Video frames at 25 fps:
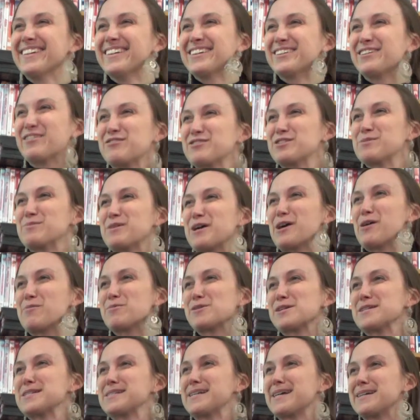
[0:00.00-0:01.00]
You have to be able
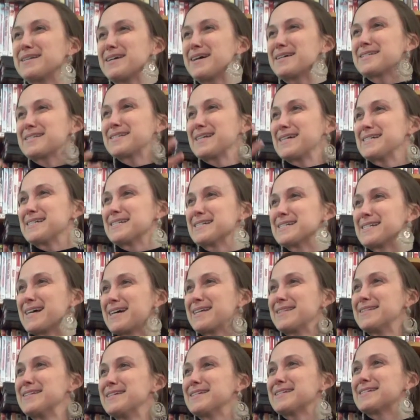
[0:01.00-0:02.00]
to say, yes, I
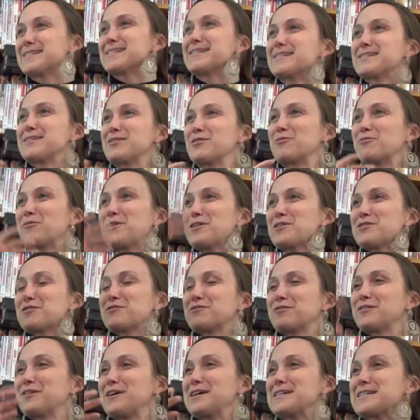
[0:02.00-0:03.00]
designed this, isn't it
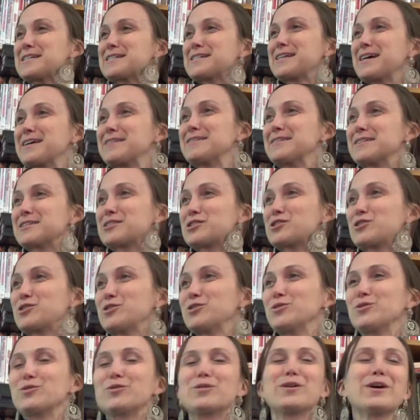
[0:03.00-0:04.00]
wonderful? I designed this
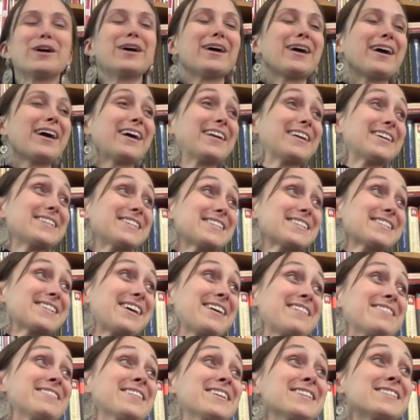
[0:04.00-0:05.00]
too. And I
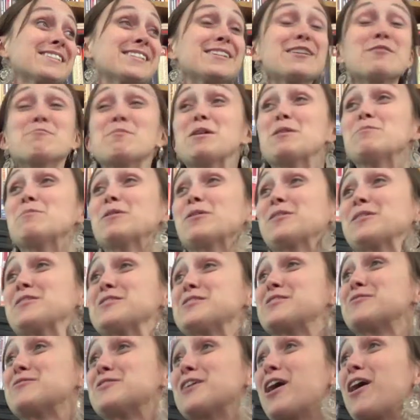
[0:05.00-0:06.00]
designed this and it made
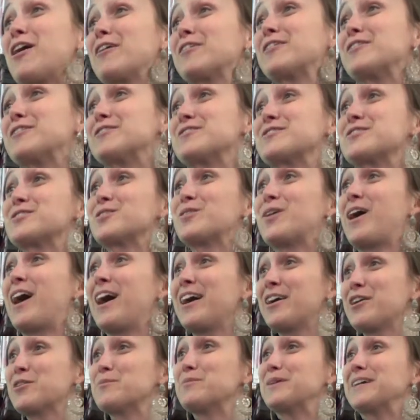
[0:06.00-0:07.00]
millions of dollars, so
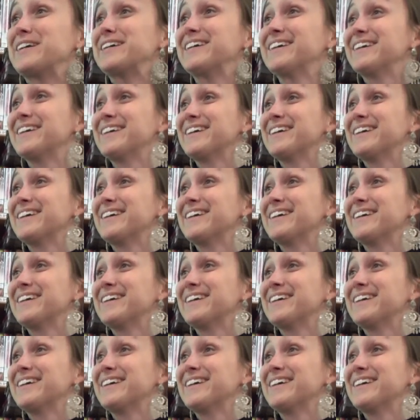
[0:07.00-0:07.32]
hire me.